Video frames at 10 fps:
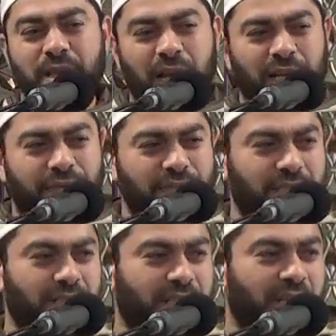and give us
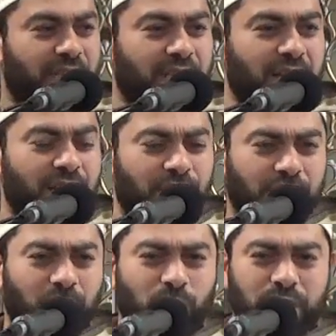sincerity in
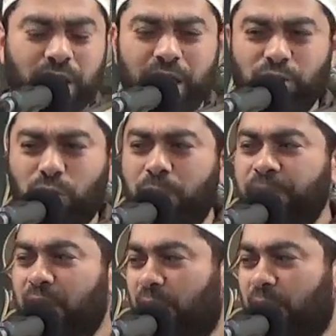everything we say and do.